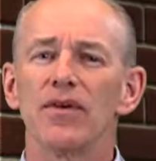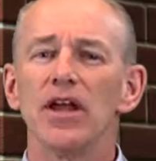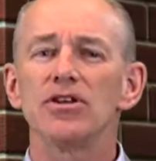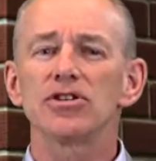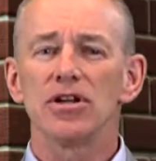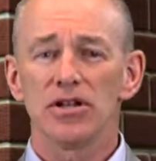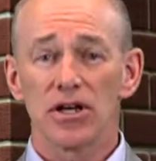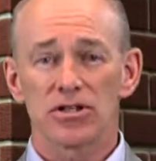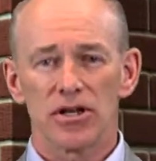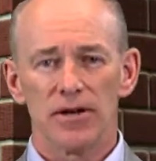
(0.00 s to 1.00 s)
each
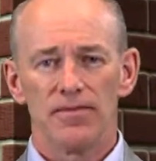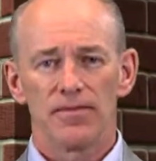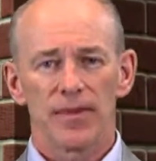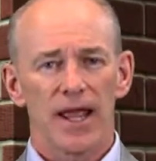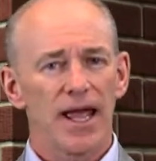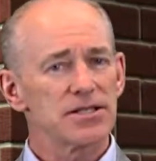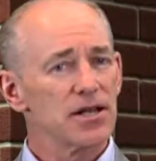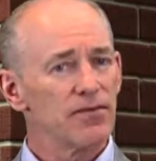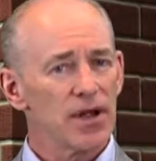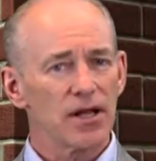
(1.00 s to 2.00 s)
condition as an
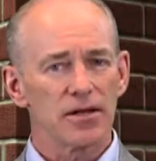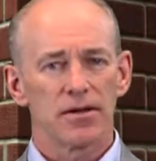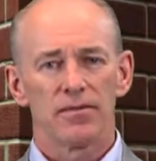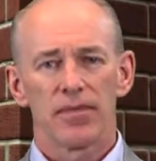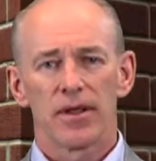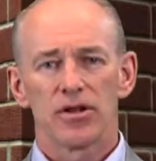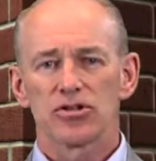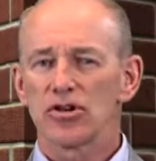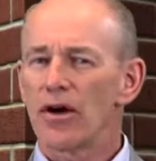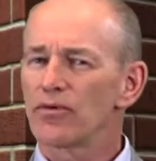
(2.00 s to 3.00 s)
event.
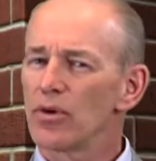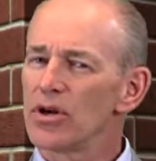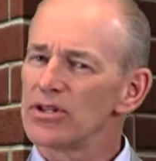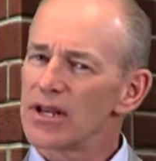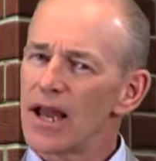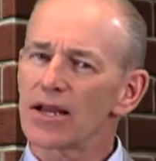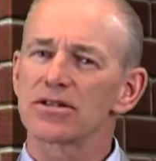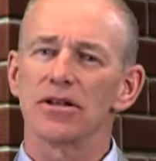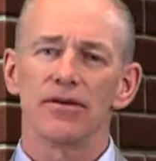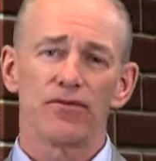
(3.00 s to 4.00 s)
Software is
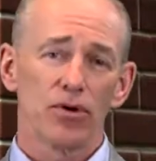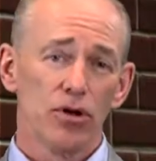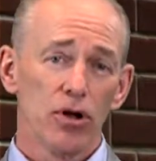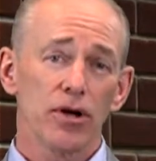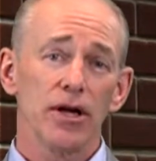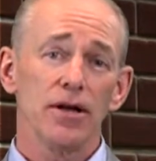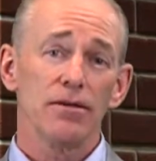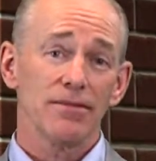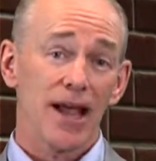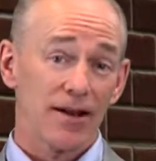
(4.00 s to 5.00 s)
excellent for
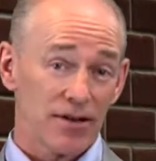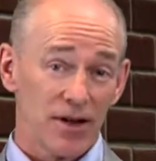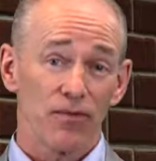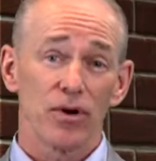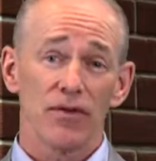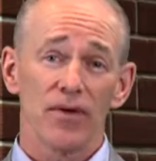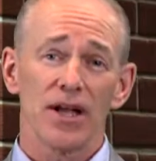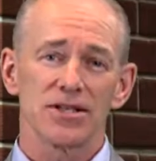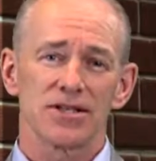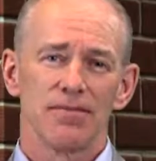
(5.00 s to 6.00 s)
looking at different
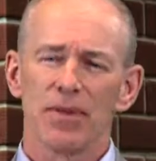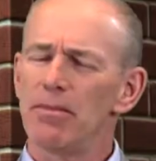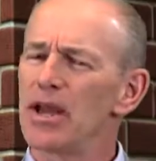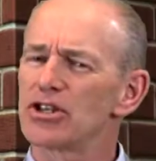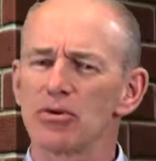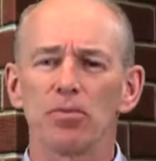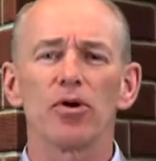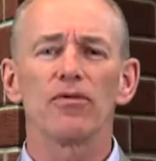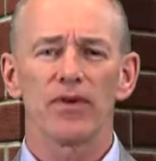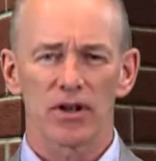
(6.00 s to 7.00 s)
events. It makes a
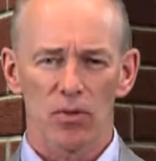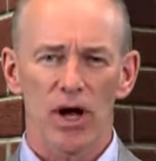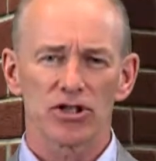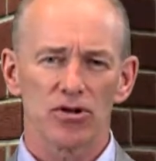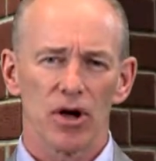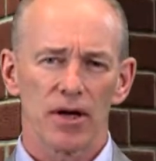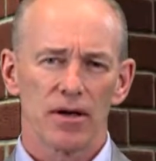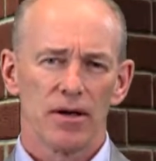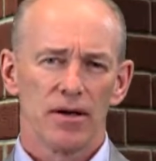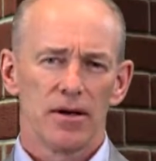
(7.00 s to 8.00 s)
perfect watchdog.
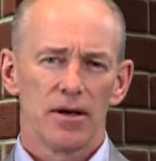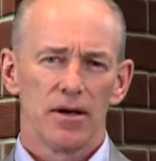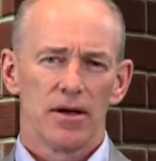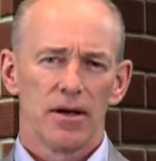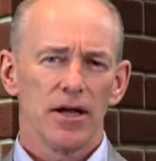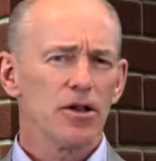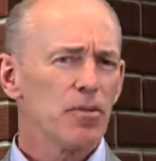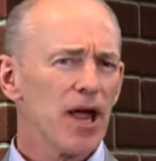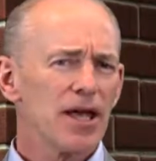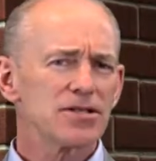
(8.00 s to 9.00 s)
In the
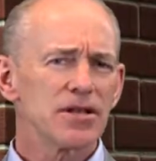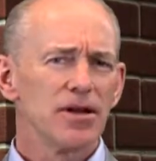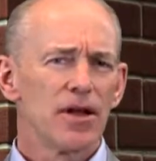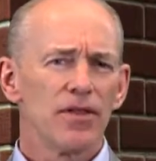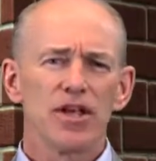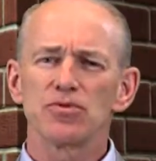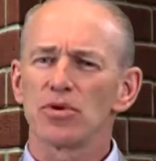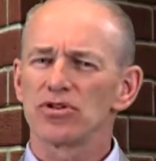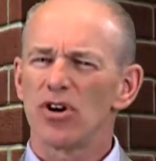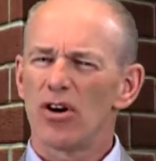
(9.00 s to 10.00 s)
past, these
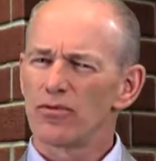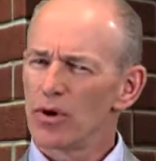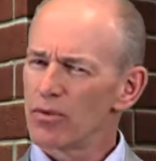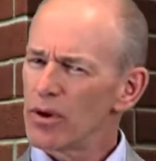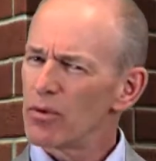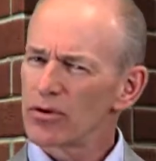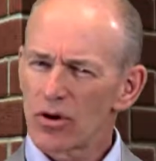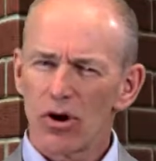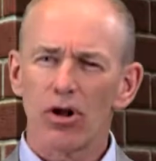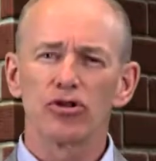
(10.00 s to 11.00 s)
were solved with what were
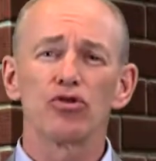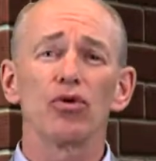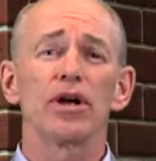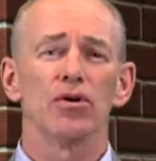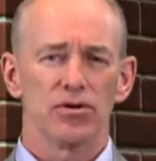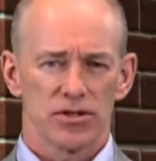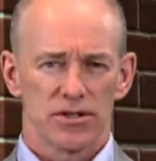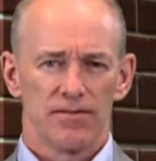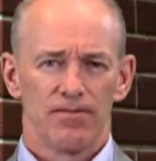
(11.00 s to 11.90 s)
called triggers.